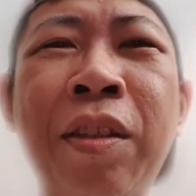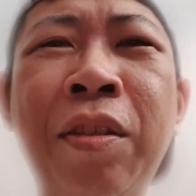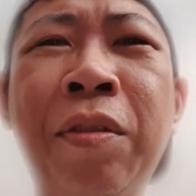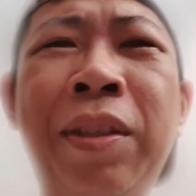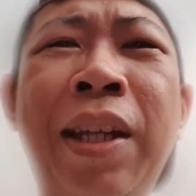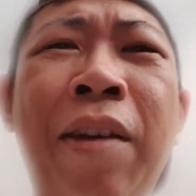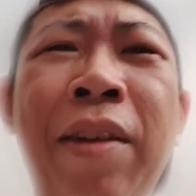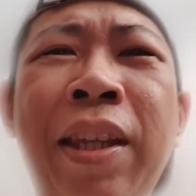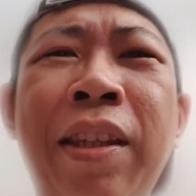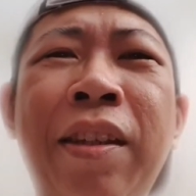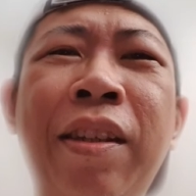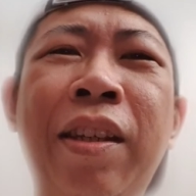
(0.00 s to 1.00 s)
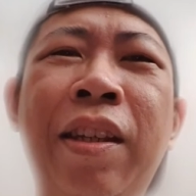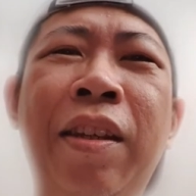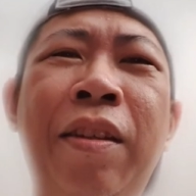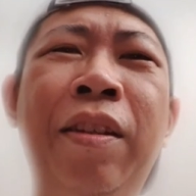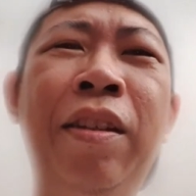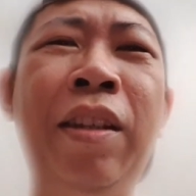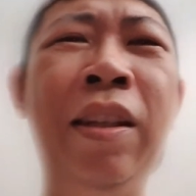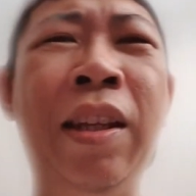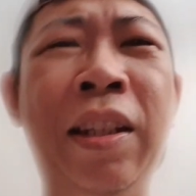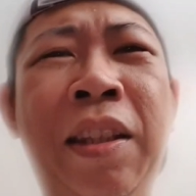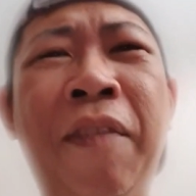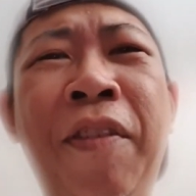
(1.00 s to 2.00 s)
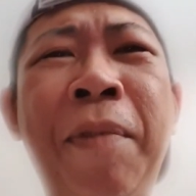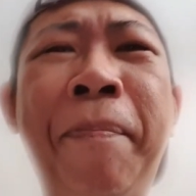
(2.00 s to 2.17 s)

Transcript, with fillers: to sell it in a different